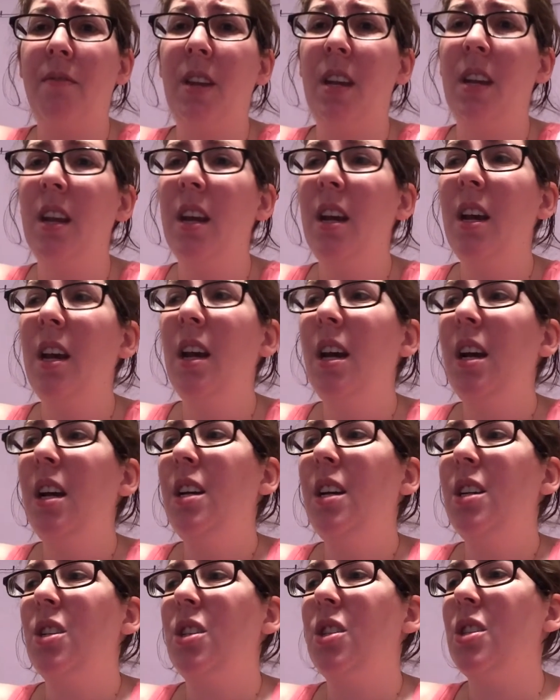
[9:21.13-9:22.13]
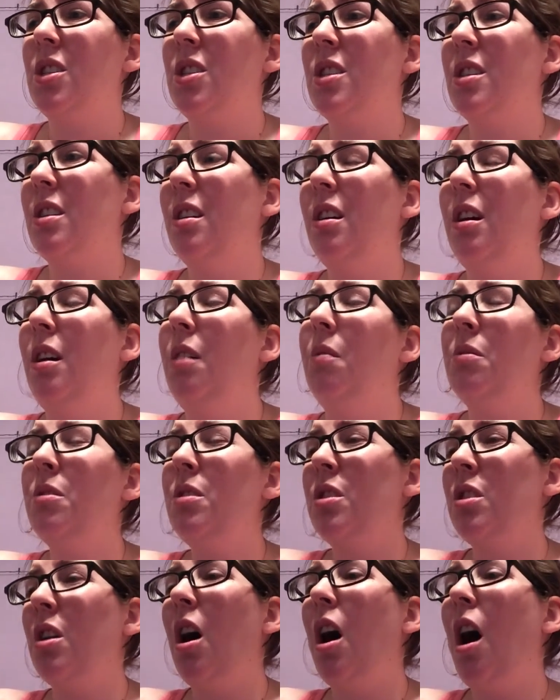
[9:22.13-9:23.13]
And just, oh, it was
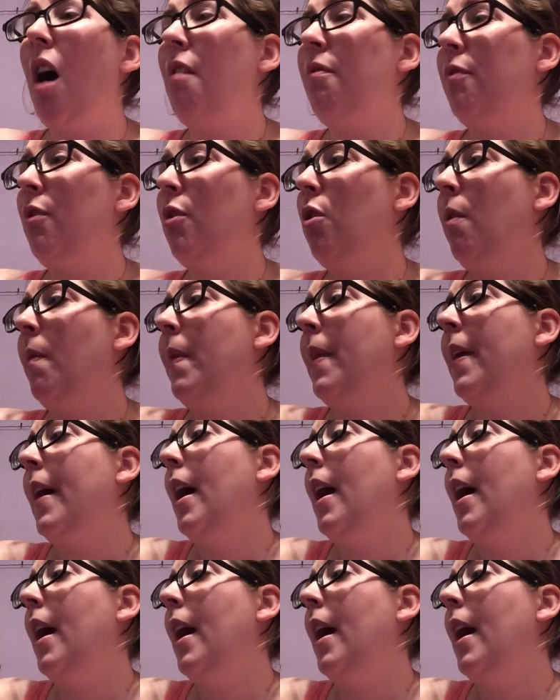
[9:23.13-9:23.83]
just awful.